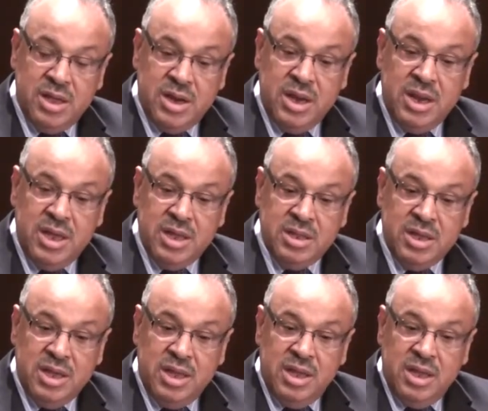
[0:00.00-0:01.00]
really in
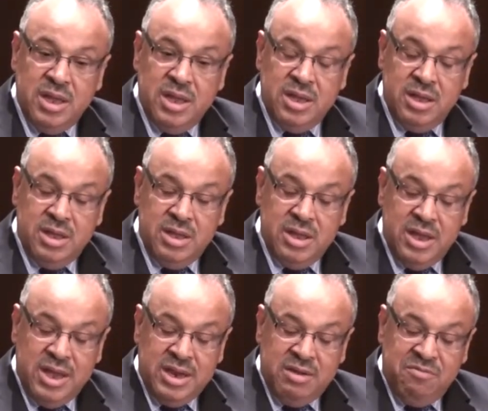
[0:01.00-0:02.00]

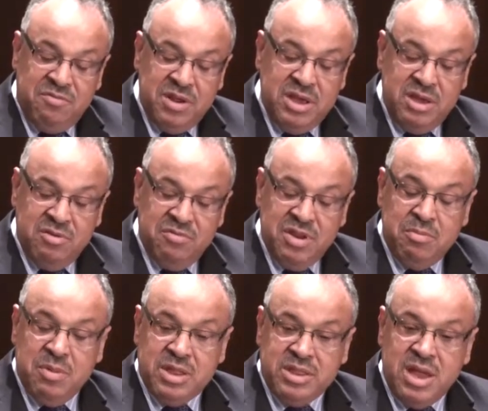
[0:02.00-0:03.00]
a very, very
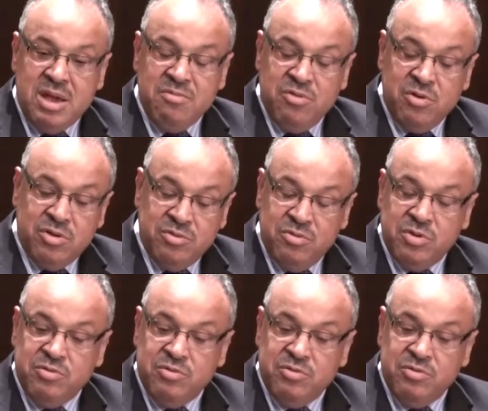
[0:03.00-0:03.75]
bad time for